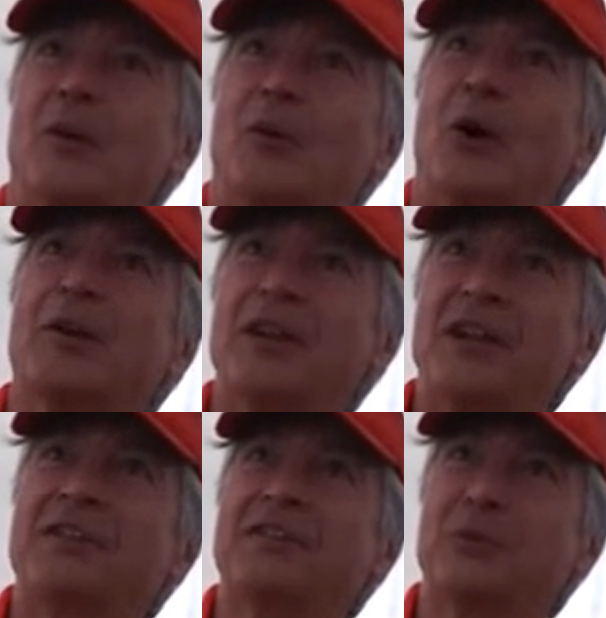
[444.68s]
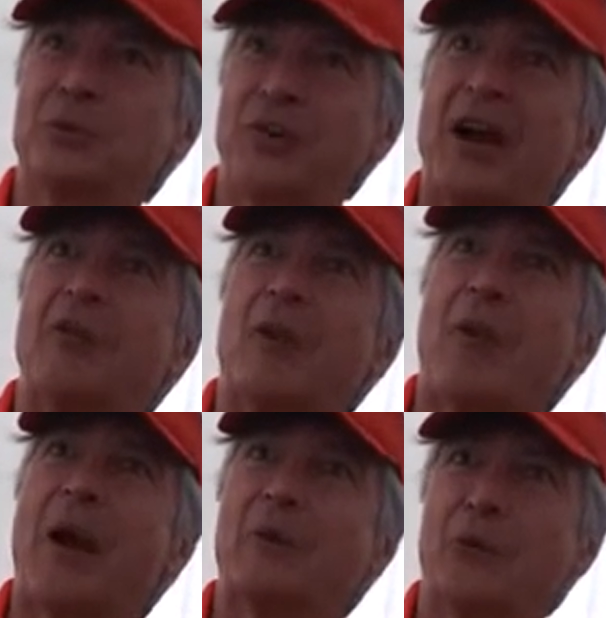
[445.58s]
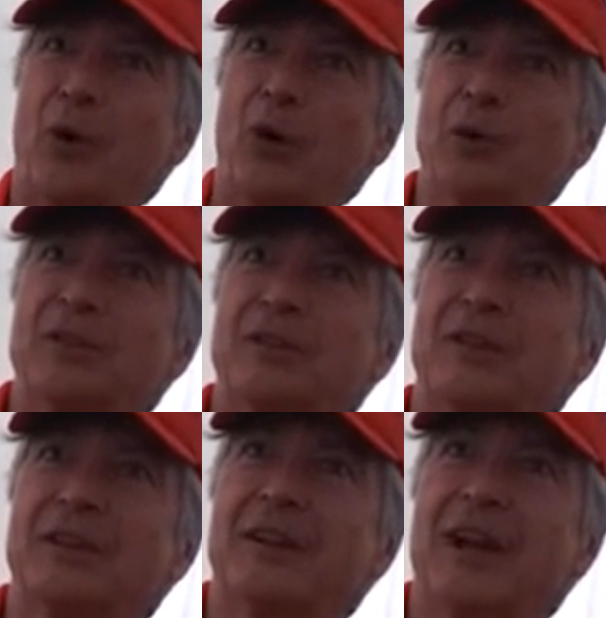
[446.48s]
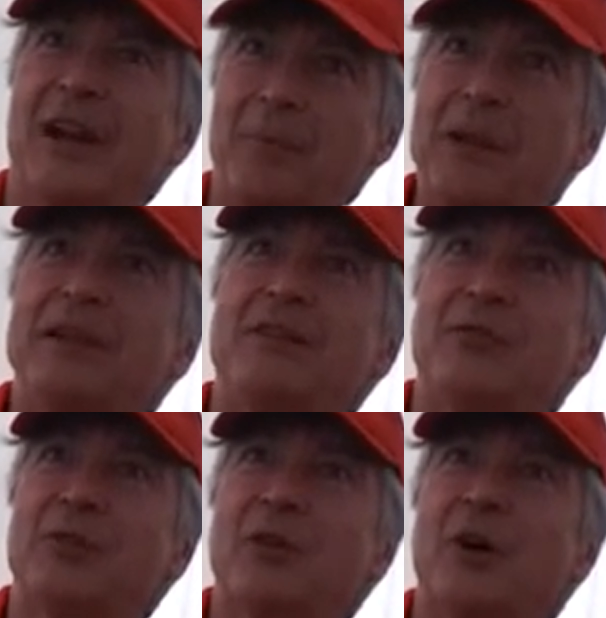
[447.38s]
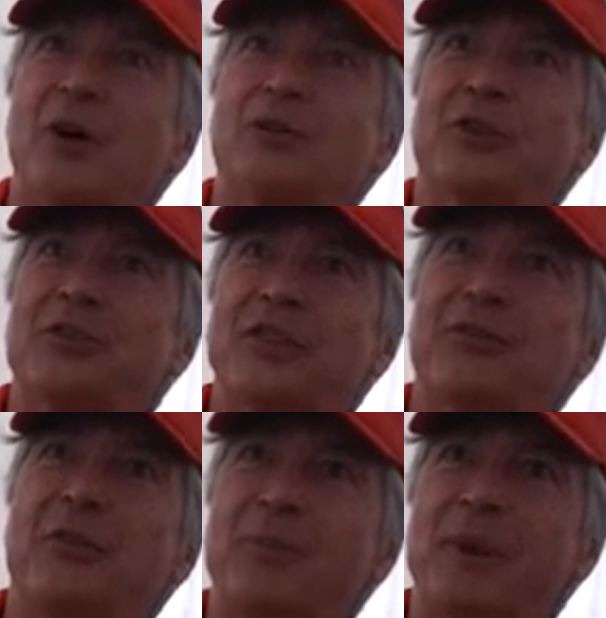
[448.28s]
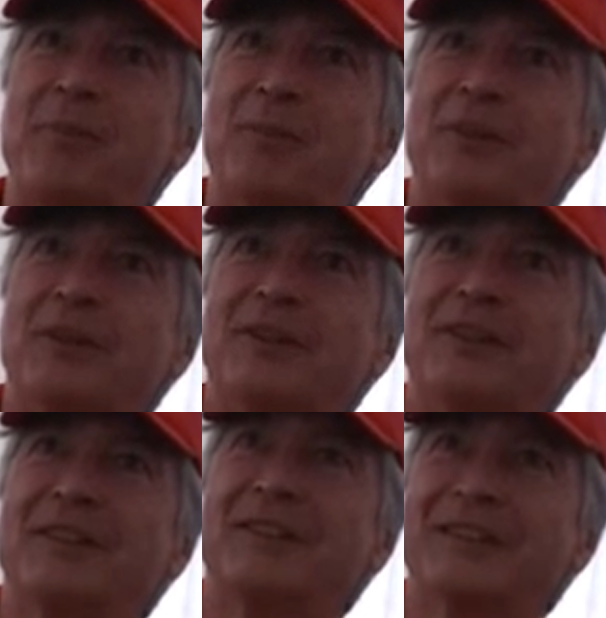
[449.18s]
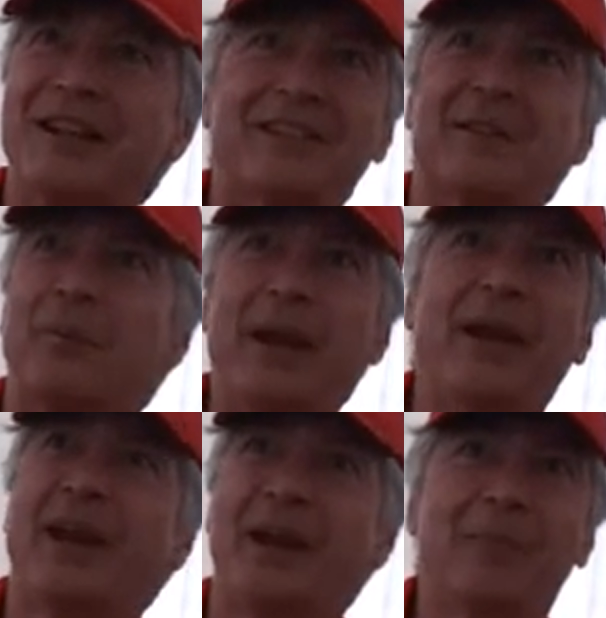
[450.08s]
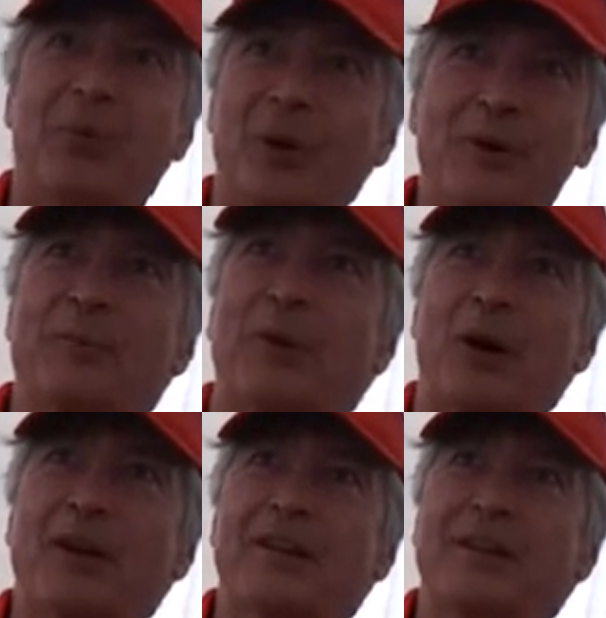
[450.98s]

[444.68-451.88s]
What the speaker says: One is to travel around the world, meet different cultures, different people. That's a big, important part.